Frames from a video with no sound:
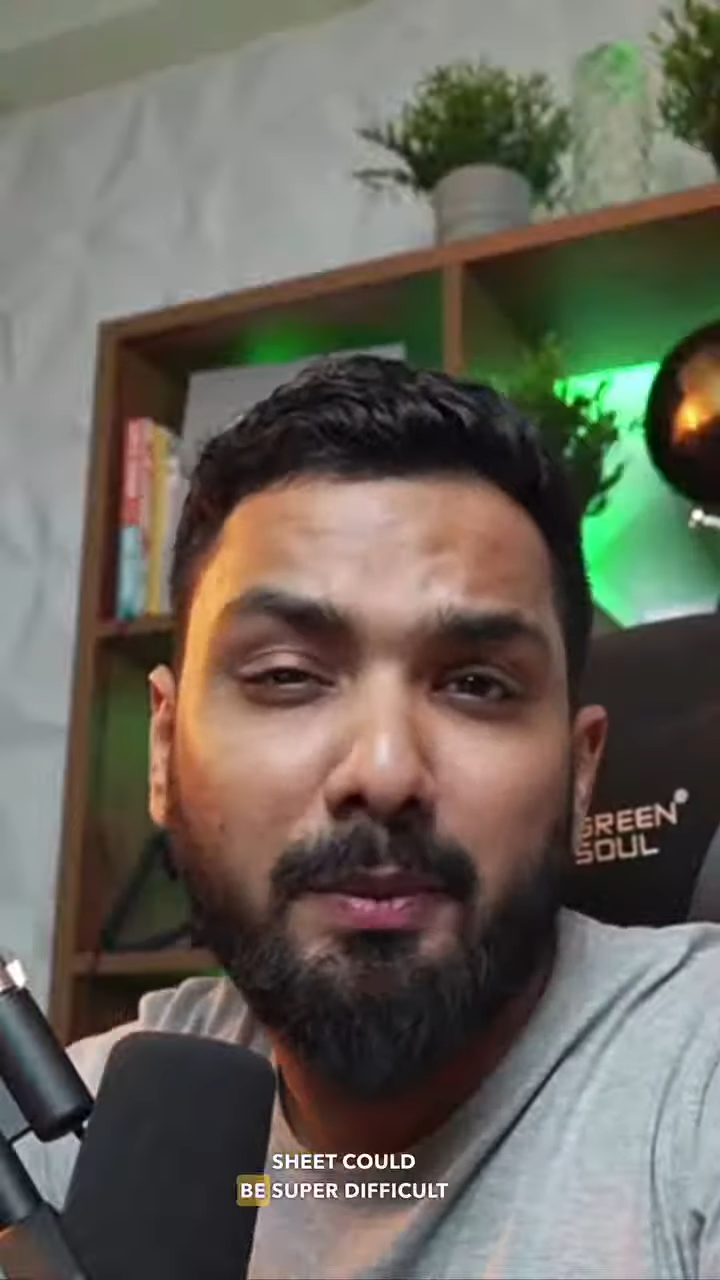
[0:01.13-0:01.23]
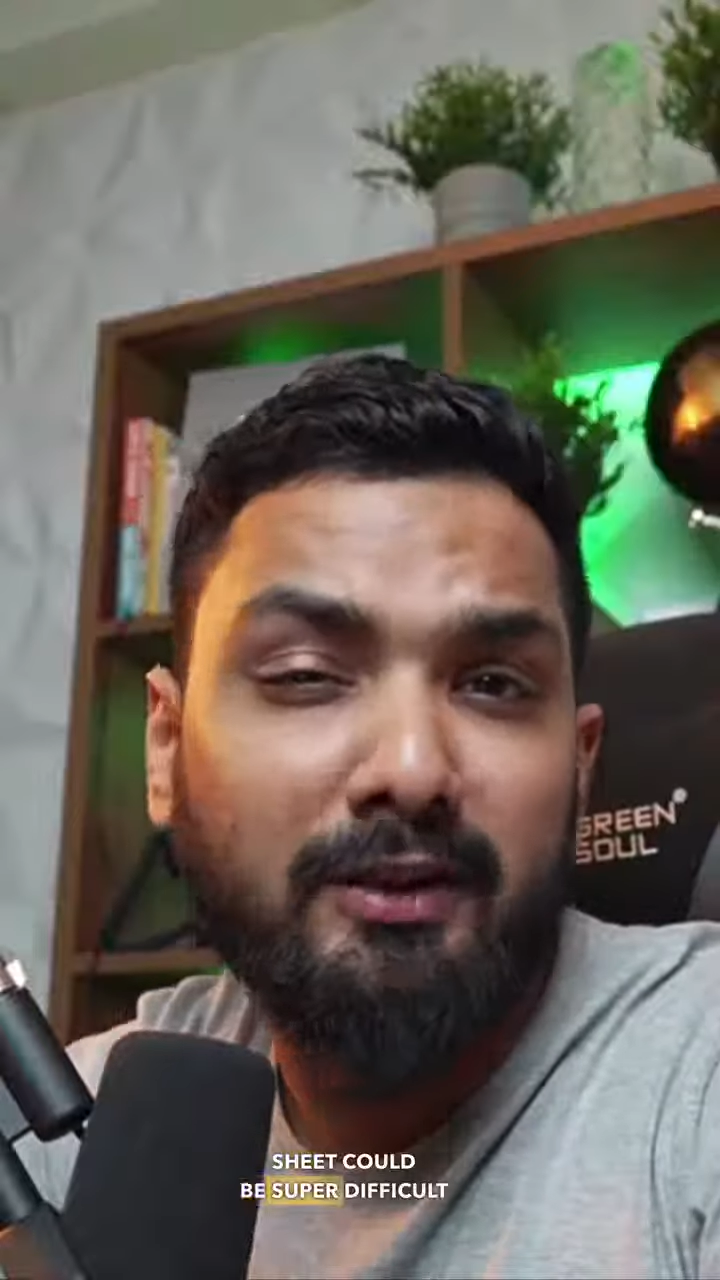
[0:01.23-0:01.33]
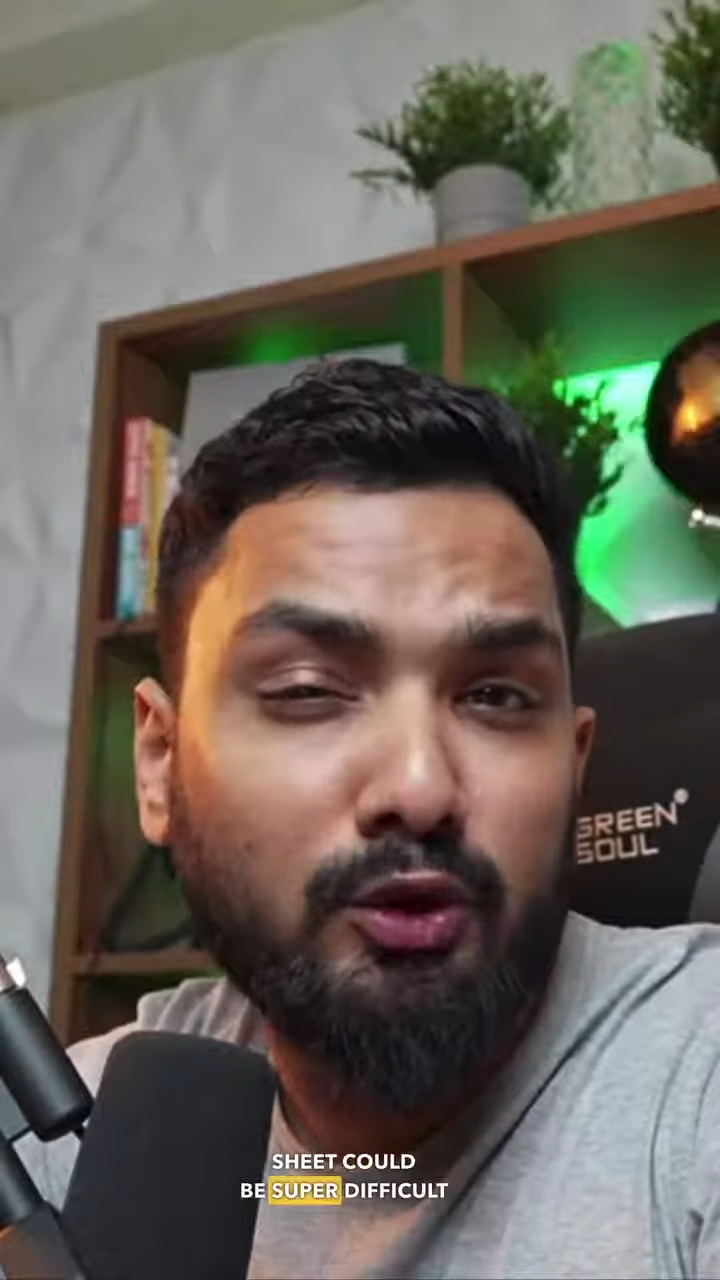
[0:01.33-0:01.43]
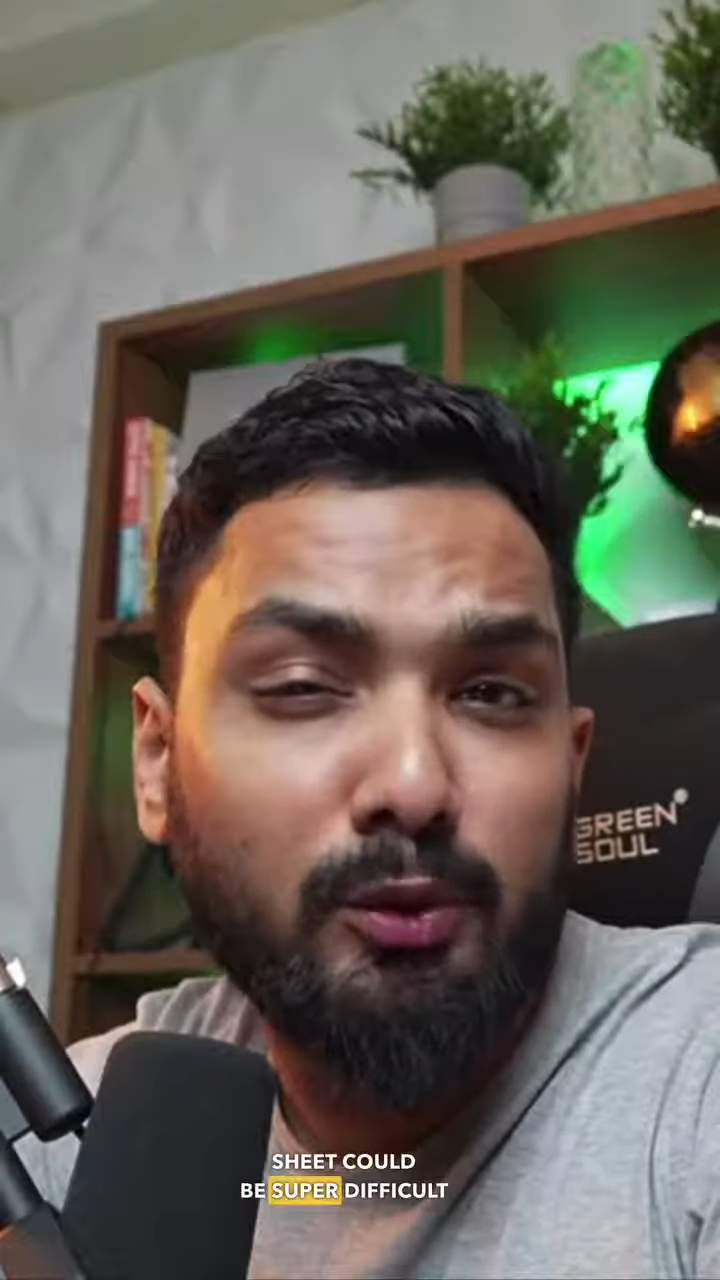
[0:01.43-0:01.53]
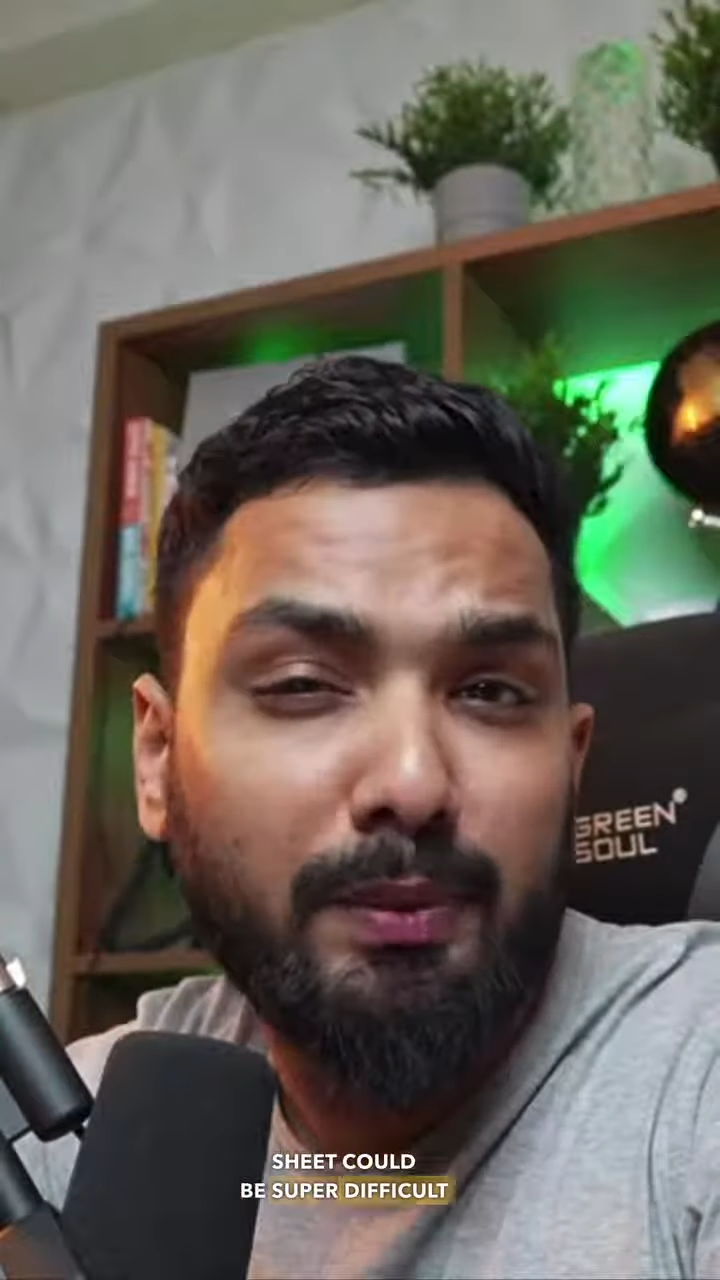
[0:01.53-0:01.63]

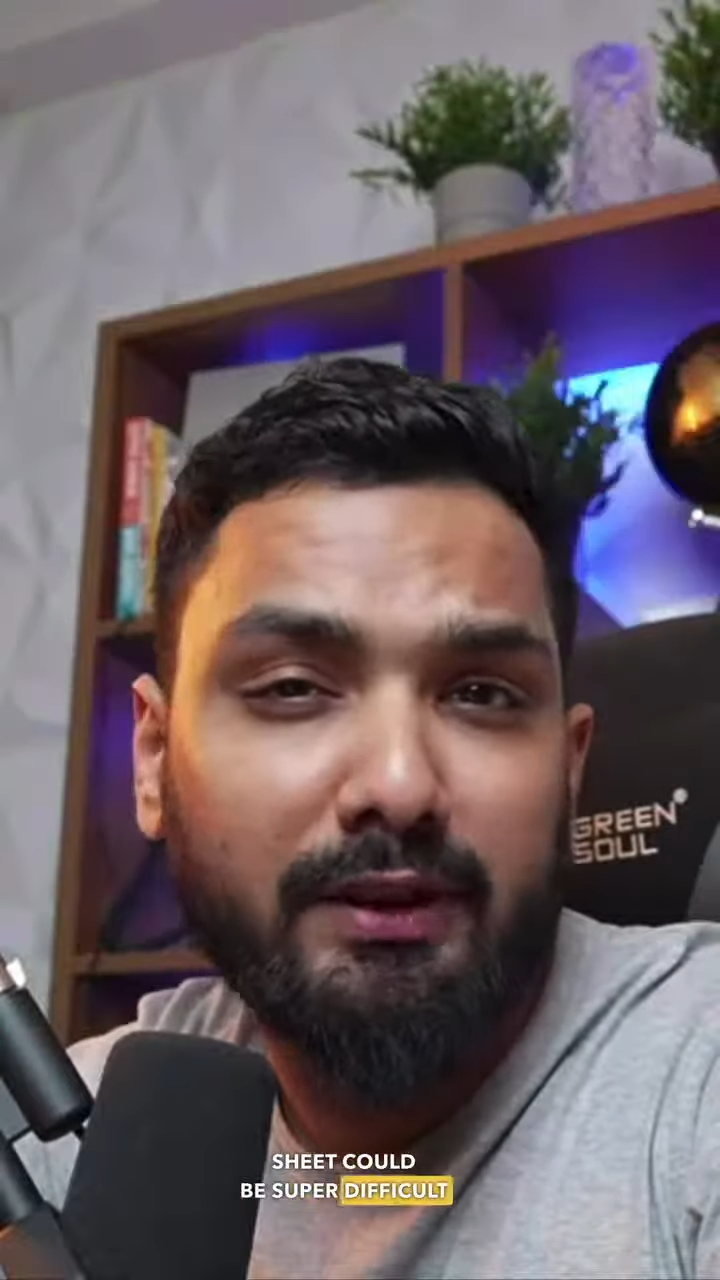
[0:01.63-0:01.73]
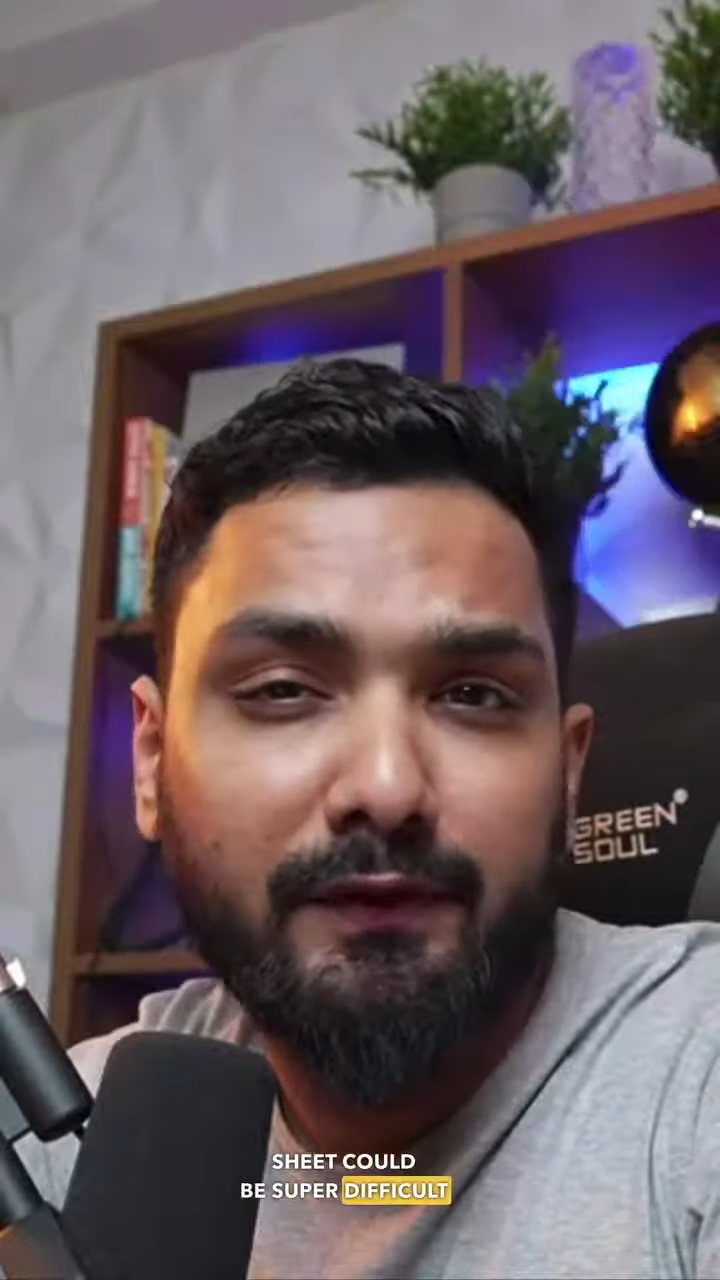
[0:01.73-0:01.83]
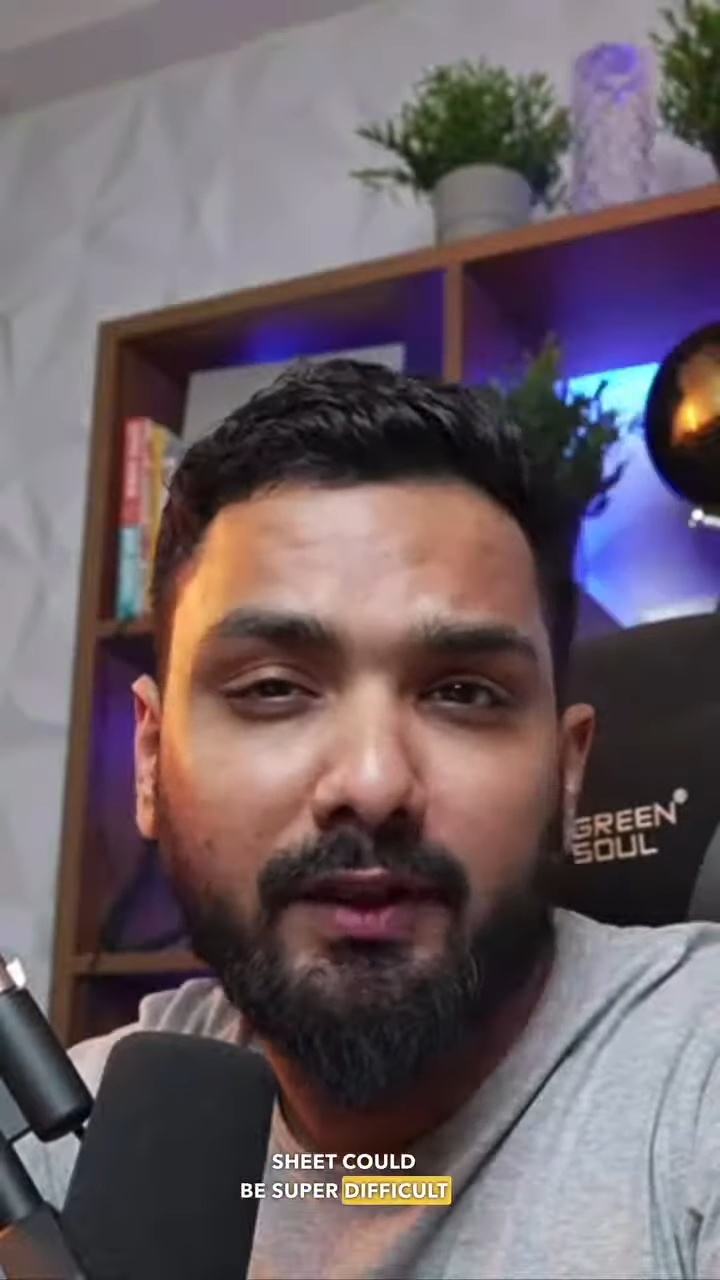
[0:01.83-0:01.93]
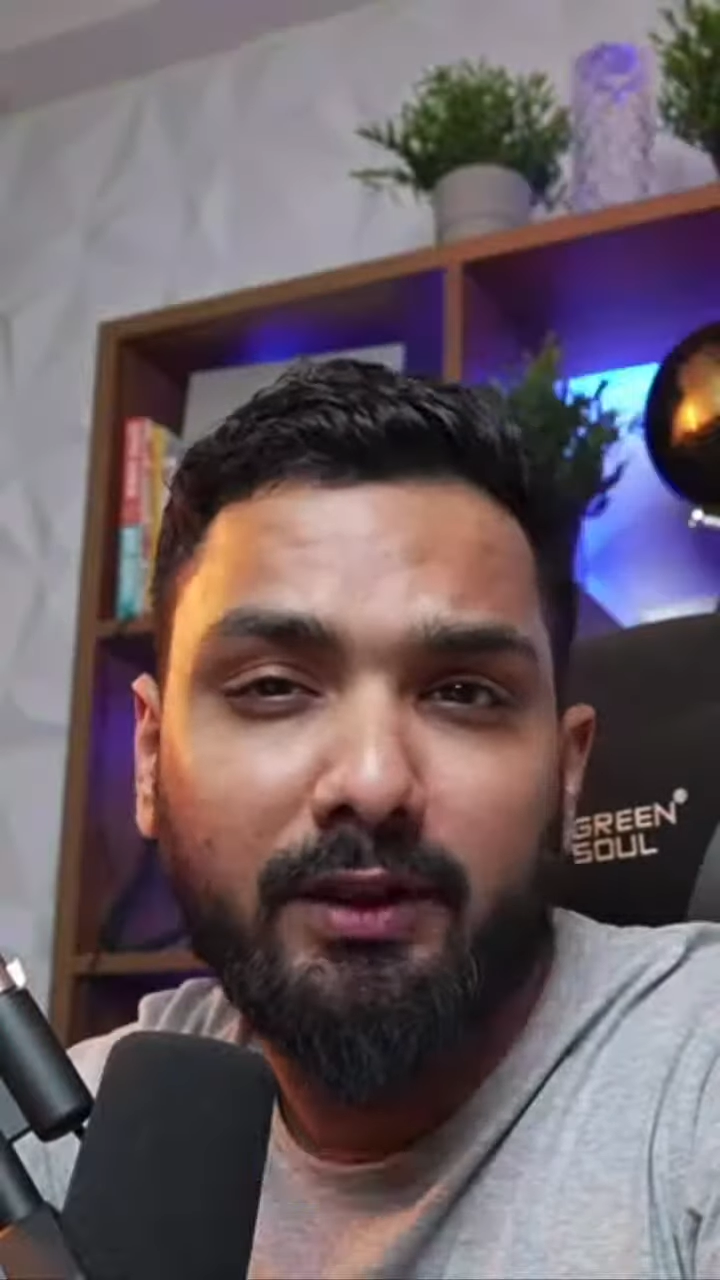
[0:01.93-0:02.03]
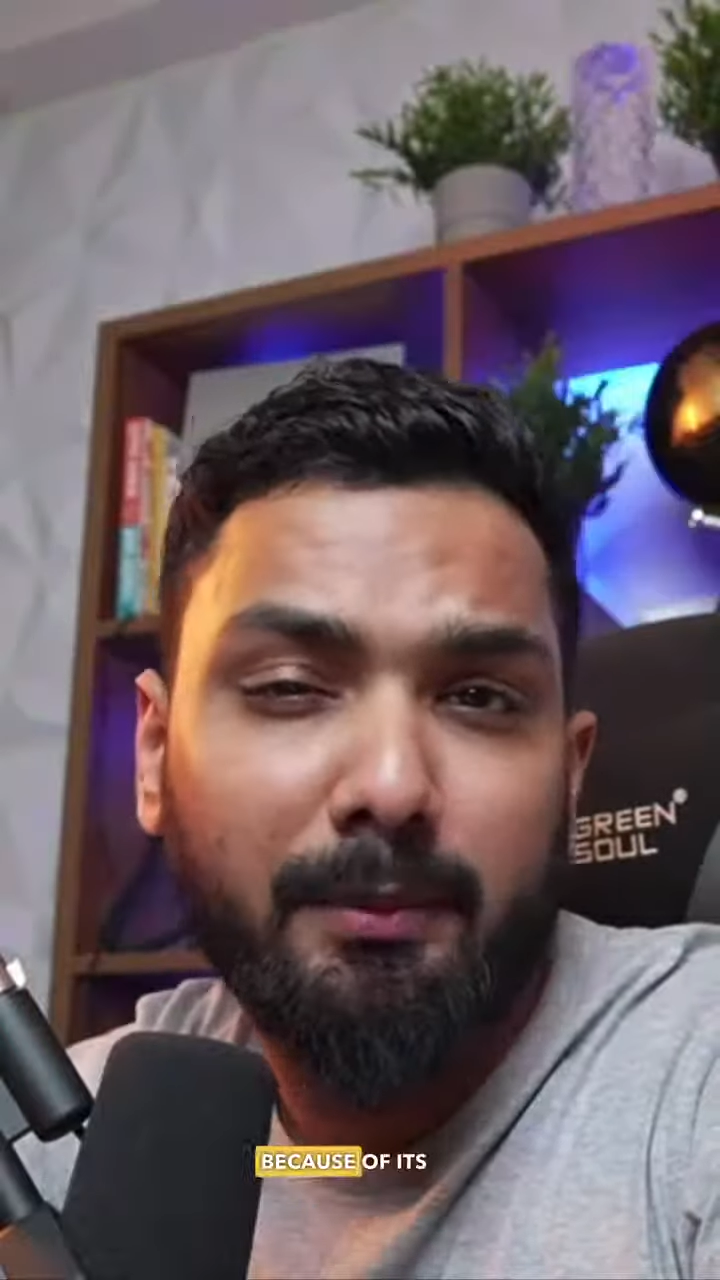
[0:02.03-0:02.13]
super difficult